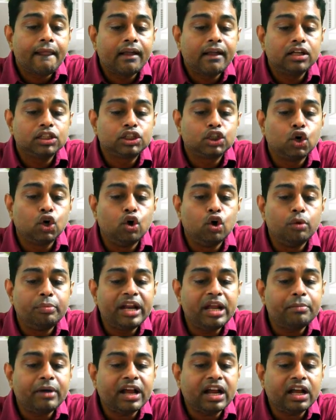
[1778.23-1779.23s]
So opening
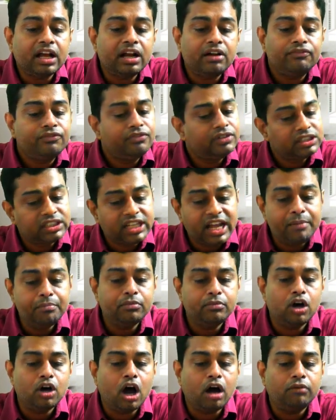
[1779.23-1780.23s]
paragraph, same,
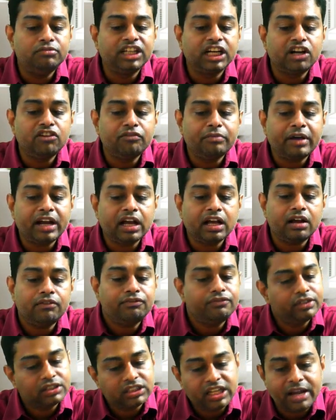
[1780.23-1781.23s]
objective
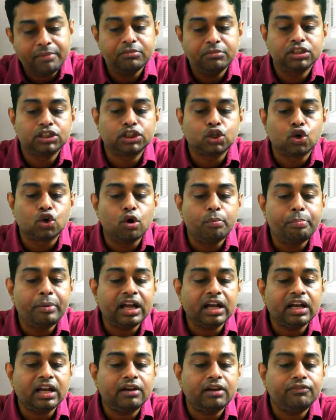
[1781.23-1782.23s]
paragraph, same, scope
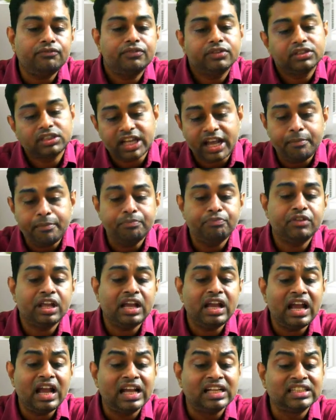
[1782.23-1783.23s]
paragraph, same,
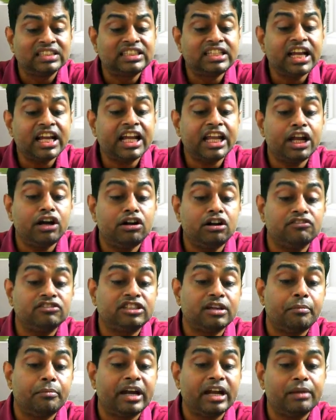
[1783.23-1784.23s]
executive
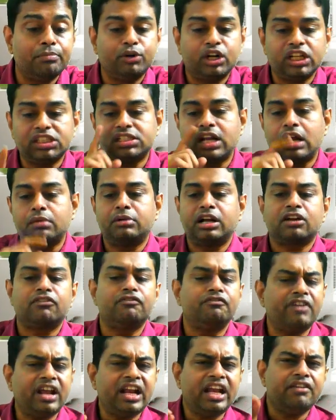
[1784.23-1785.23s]
summary, put a star mark,
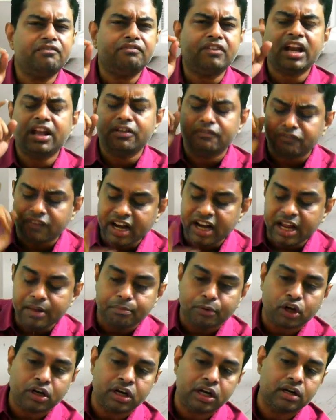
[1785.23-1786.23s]
very
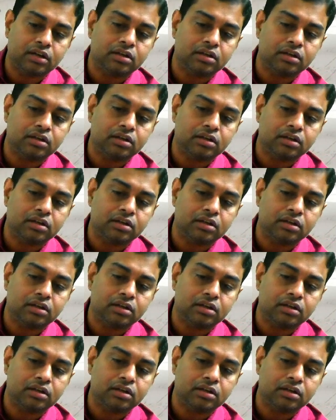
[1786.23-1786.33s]
important.